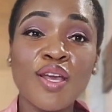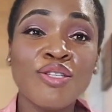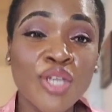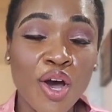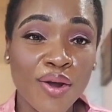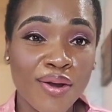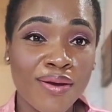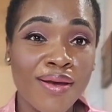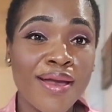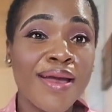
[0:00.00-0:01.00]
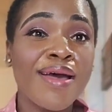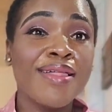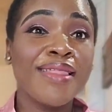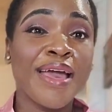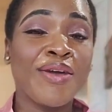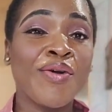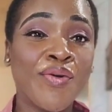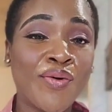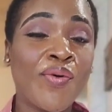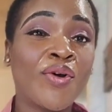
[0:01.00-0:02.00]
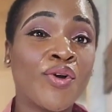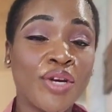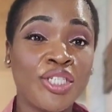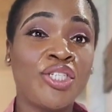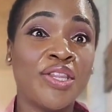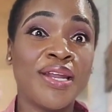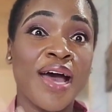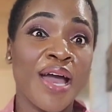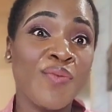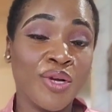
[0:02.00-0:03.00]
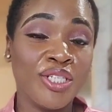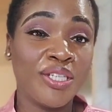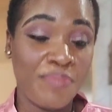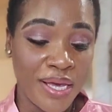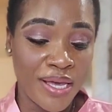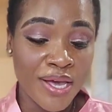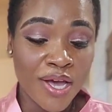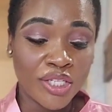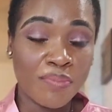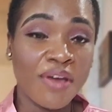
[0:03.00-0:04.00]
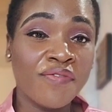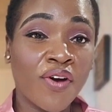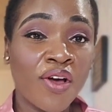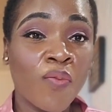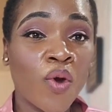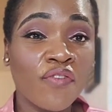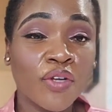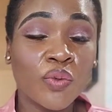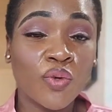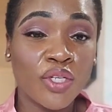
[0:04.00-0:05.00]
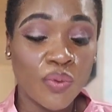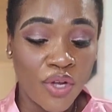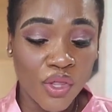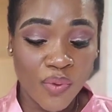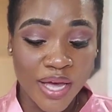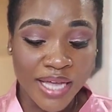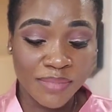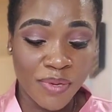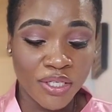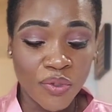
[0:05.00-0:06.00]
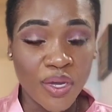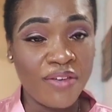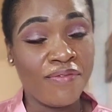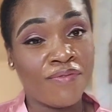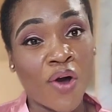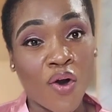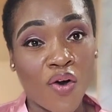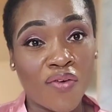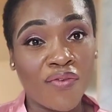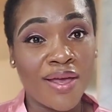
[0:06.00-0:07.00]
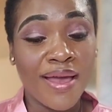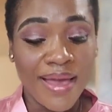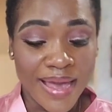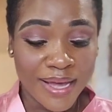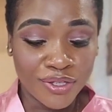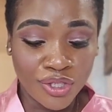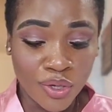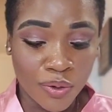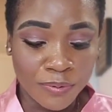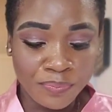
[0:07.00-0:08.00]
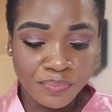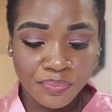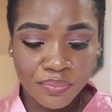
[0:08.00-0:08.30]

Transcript: daughter, like who Christian that I want to be. So my word for twenty twenty-three has been to evolve. And so